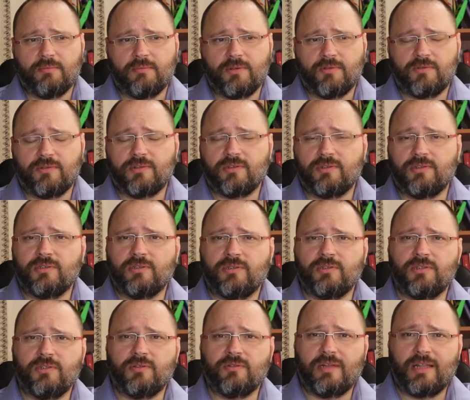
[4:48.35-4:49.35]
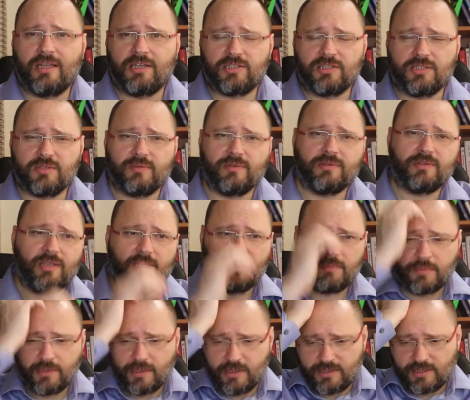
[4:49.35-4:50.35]
before the new elections will
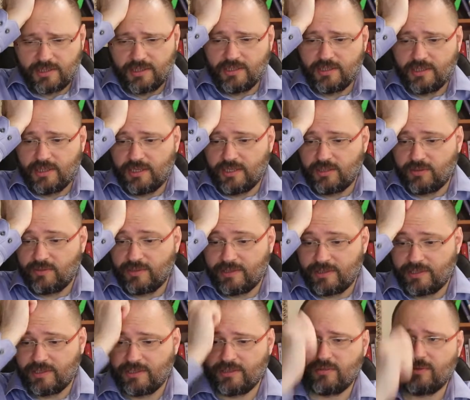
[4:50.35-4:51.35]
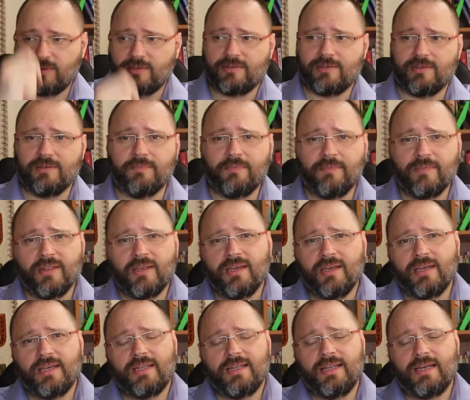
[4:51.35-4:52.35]
take place in 2020.
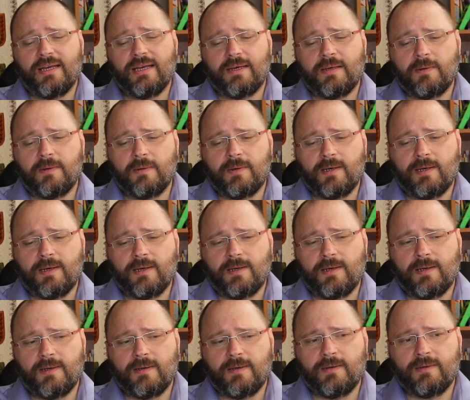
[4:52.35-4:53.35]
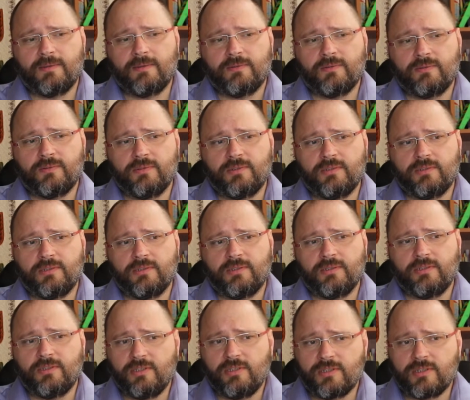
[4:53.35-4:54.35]
Now,
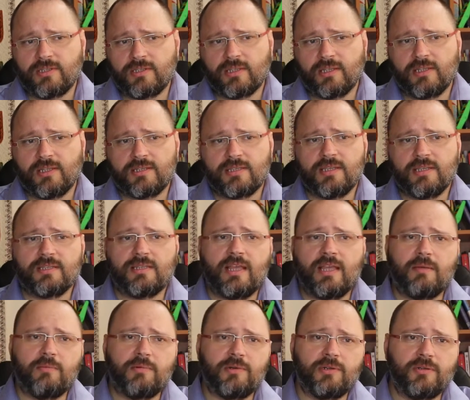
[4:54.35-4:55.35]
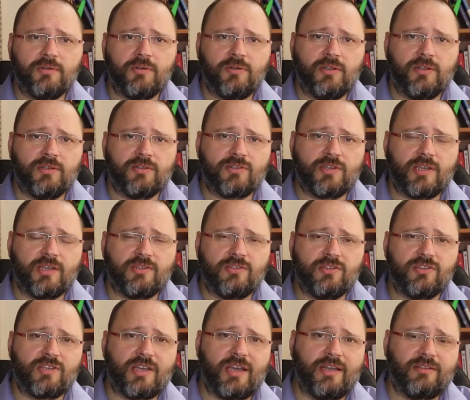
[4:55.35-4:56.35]
recently, 6 labor unions has
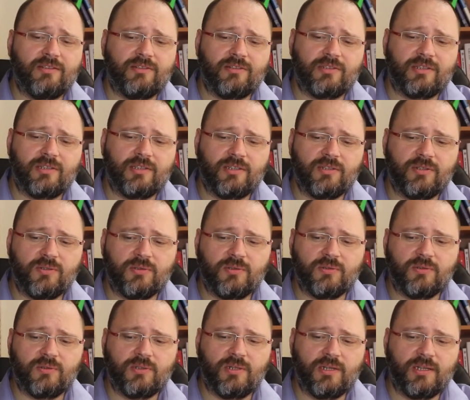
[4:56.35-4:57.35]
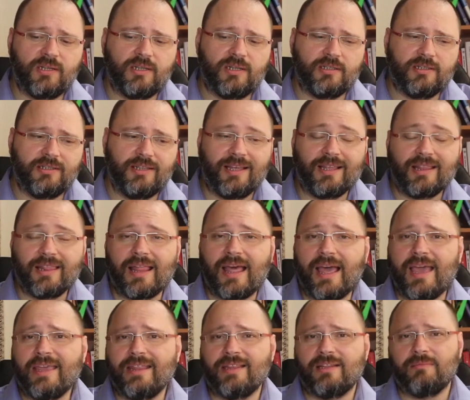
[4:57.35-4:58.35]
decided to
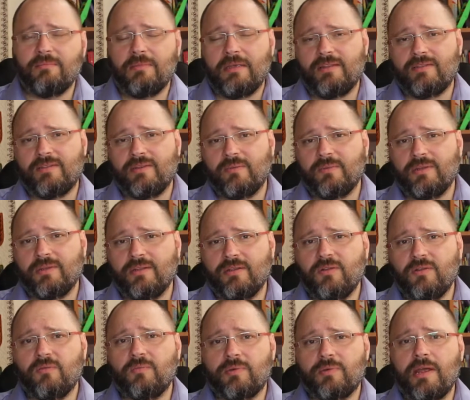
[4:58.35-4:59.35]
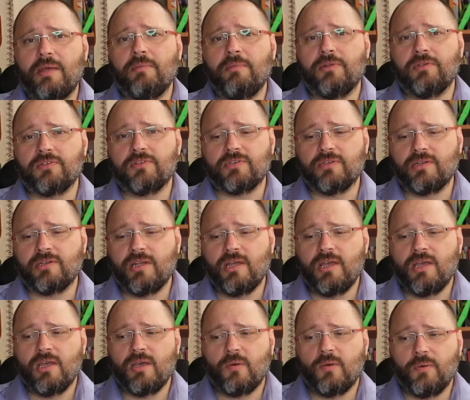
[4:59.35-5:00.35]
decline a meeting with the new prime minister,
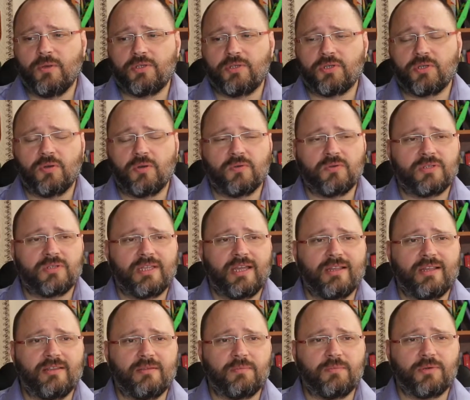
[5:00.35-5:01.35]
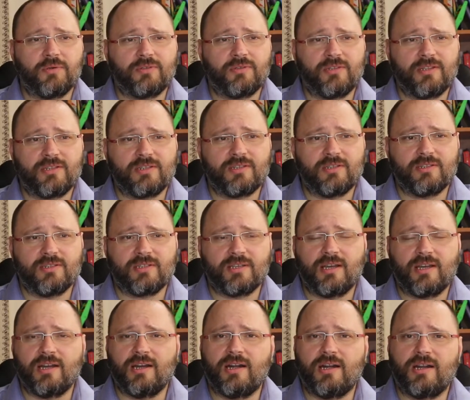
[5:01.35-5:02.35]
which shows that the protesters
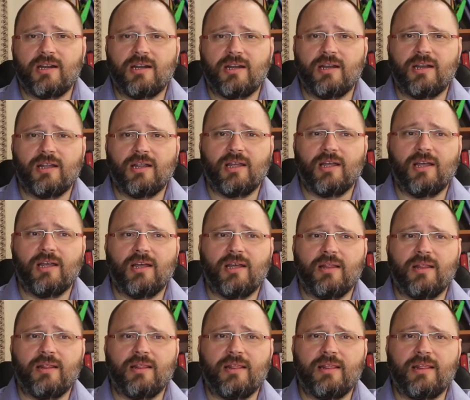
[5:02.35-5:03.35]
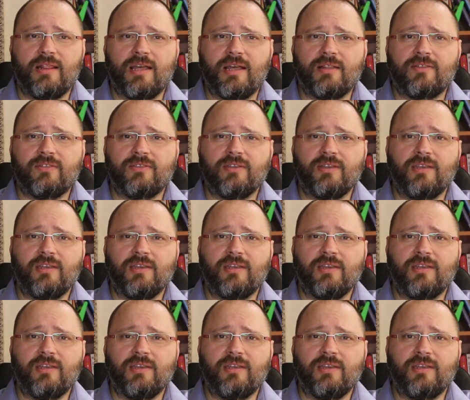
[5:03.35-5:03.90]
are not